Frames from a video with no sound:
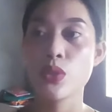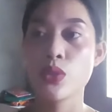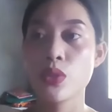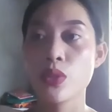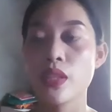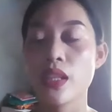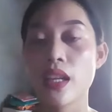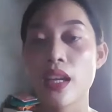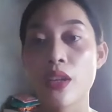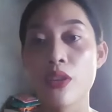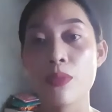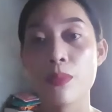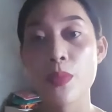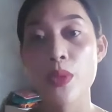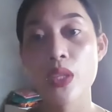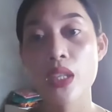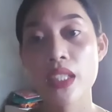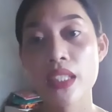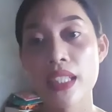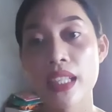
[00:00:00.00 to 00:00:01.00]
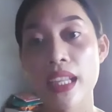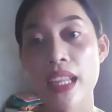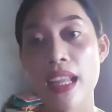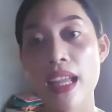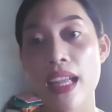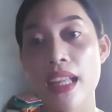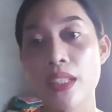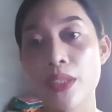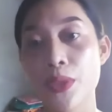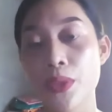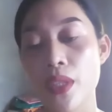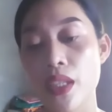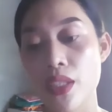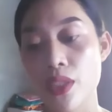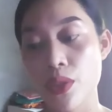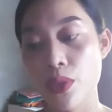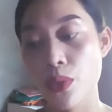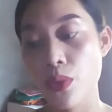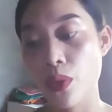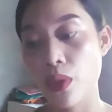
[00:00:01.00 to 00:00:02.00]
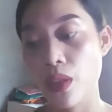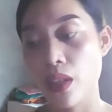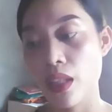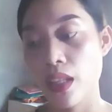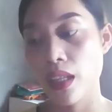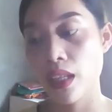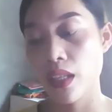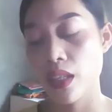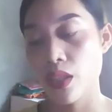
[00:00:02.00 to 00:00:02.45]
to the community and to the school.